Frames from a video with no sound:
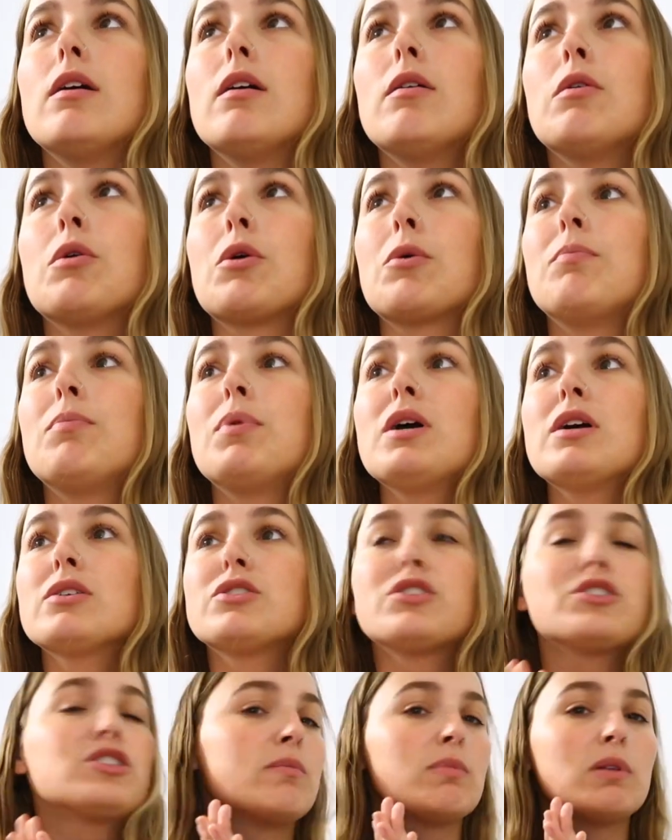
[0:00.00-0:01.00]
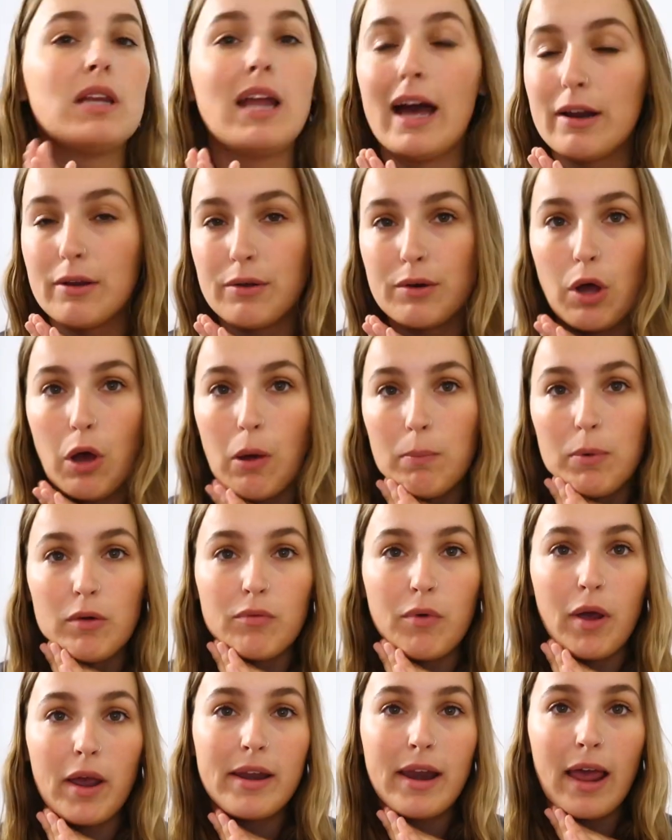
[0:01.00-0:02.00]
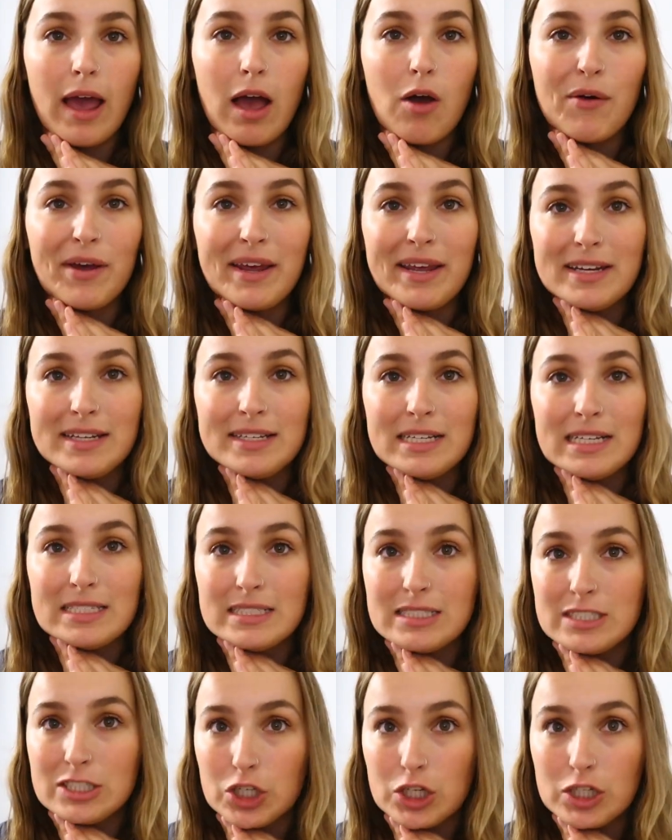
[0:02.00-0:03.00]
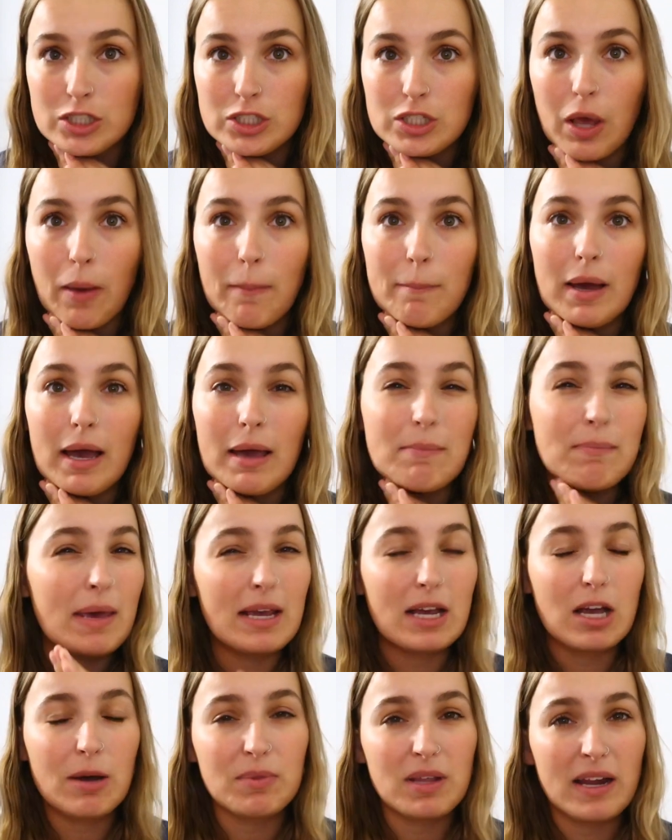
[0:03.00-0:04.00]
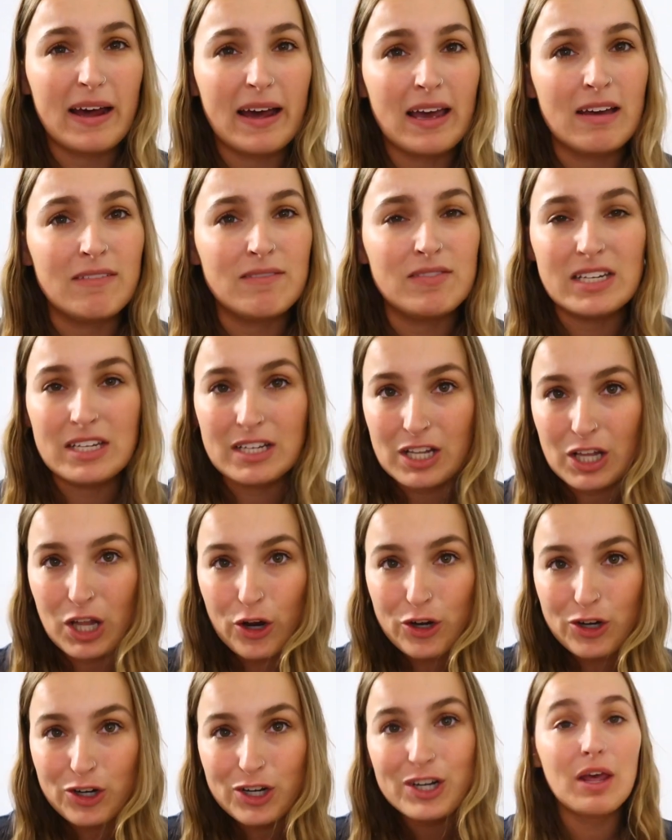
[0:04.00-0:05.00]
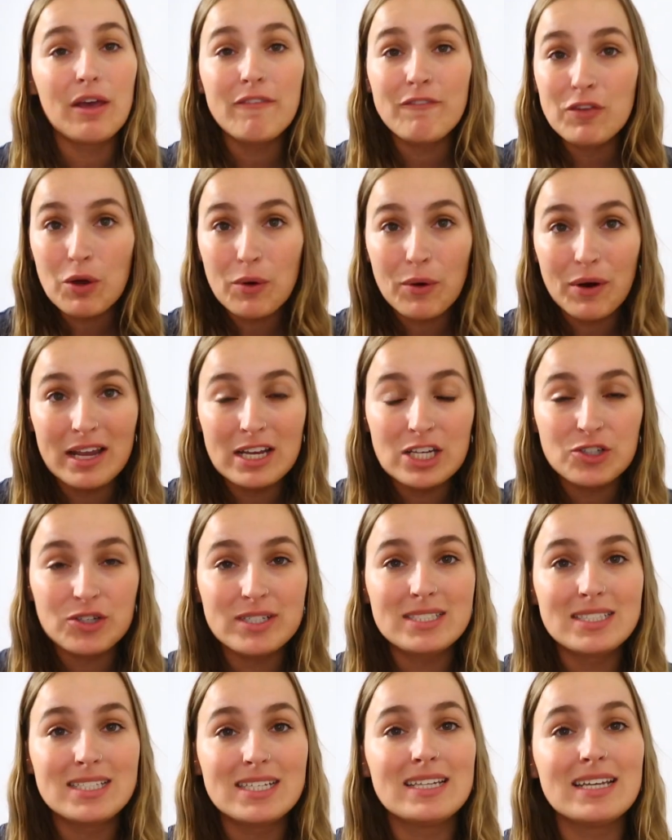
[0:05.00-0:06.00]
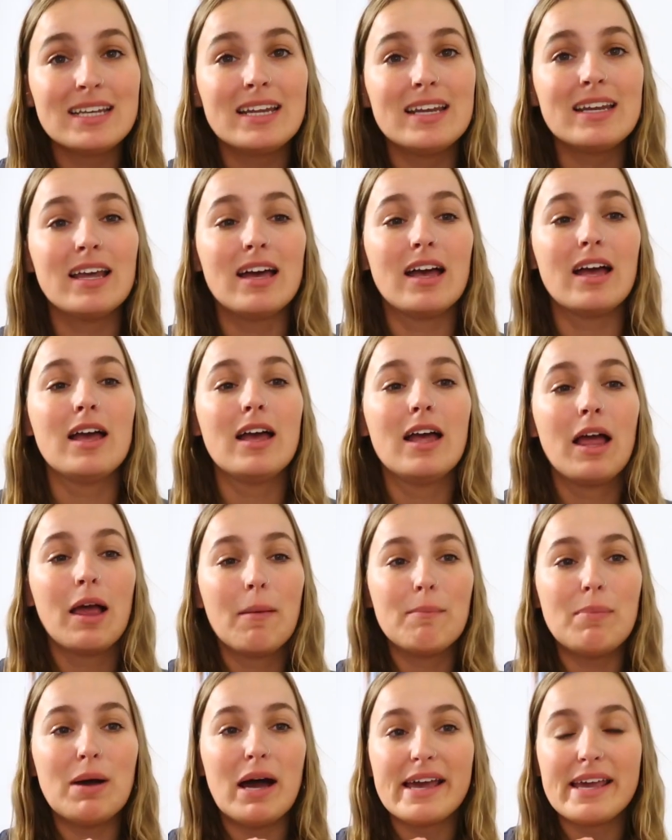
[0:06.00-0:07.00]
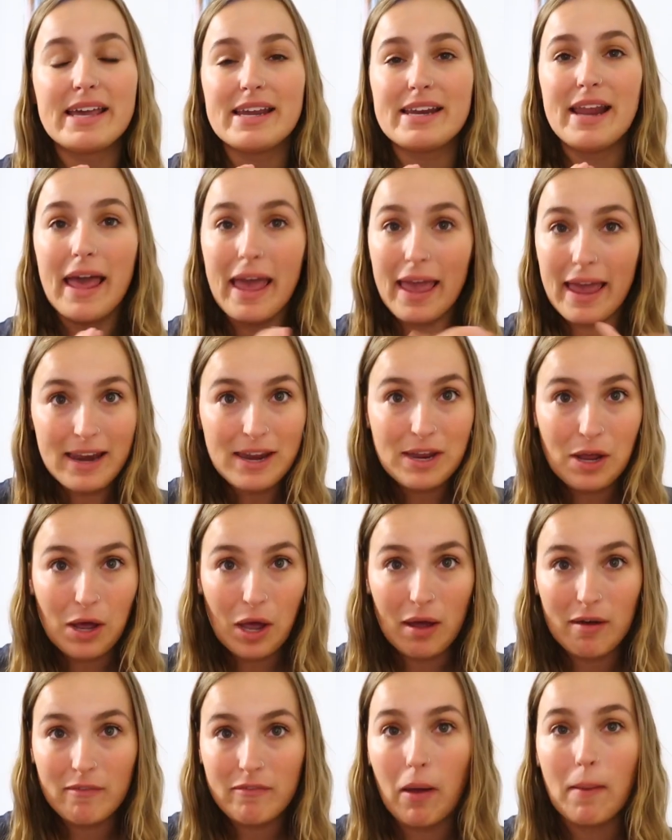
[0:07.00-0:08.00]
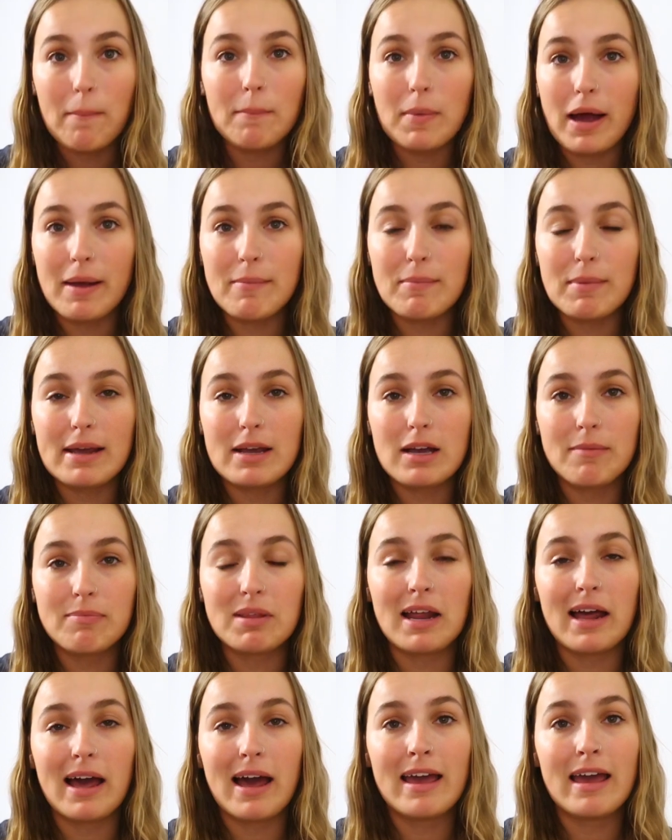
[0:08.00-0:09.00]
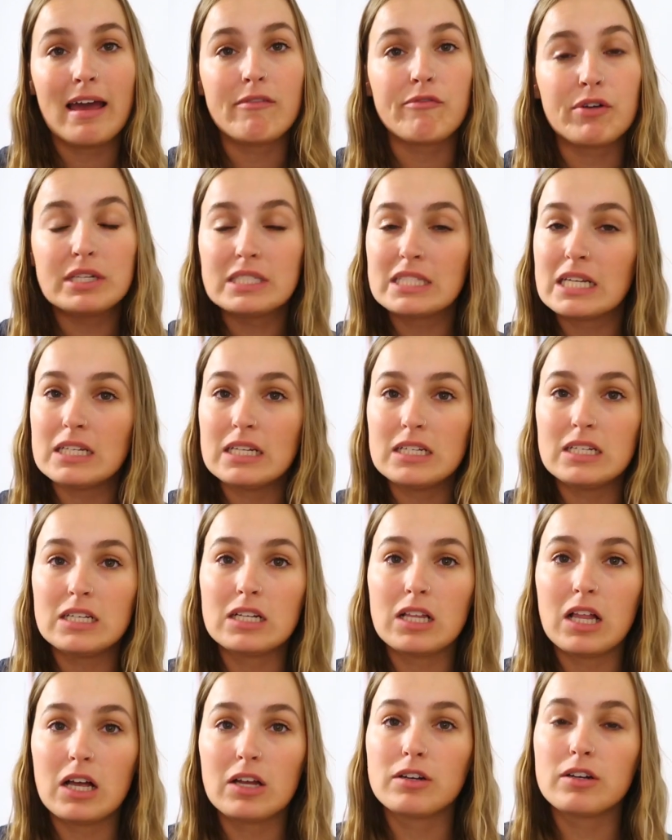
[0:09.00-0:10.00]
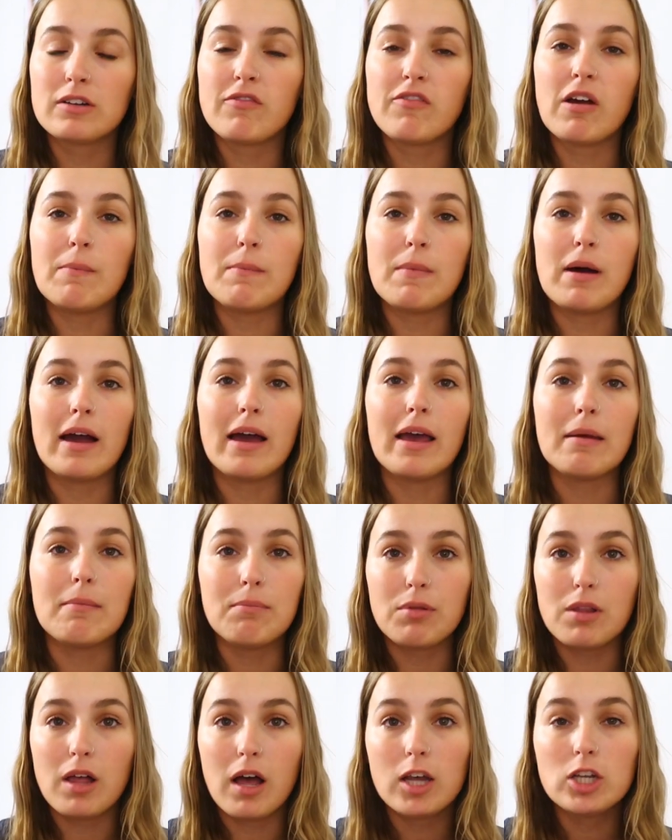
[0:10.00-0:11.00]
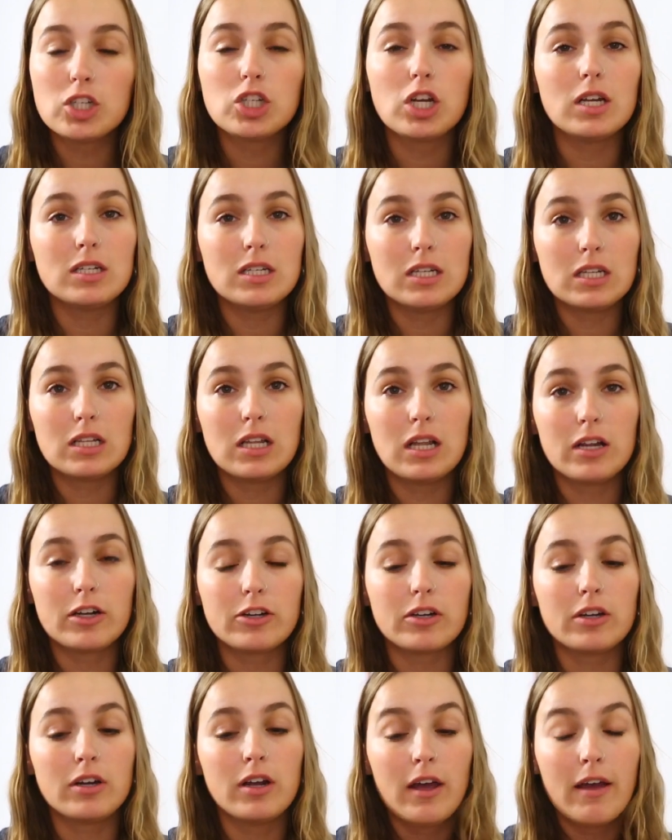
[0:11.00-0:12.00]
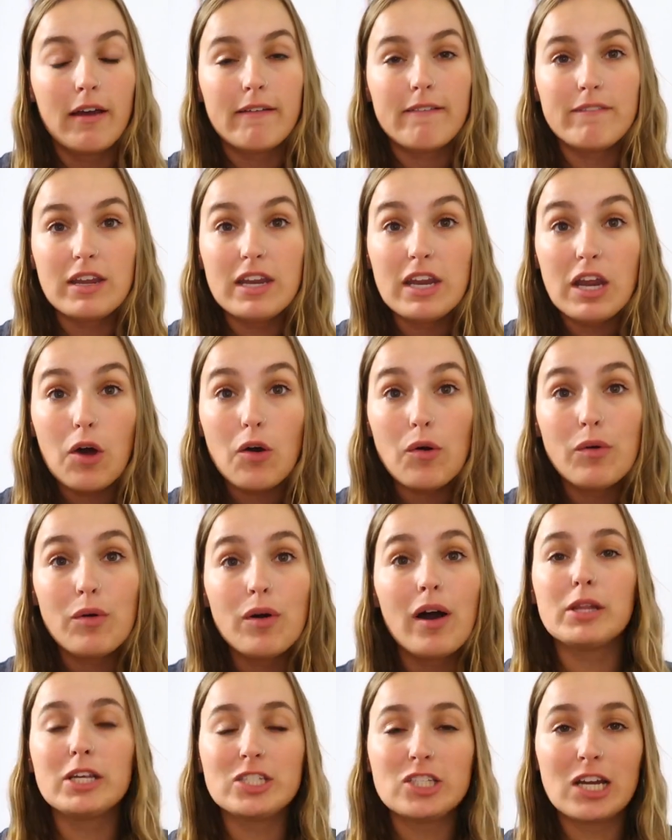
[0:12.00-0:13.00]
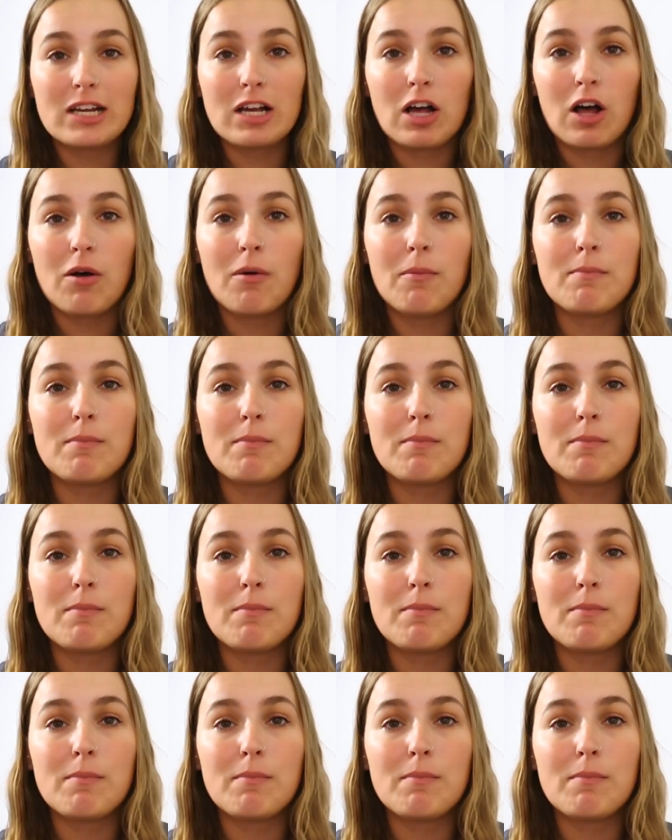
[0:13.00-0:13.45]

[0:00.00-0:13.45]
or books or something, I don't know. But right now it is just my makeup that I have decluttered. If you are interested in buying any of my makeup that I have recently decluttered from my blush declutter video, please check out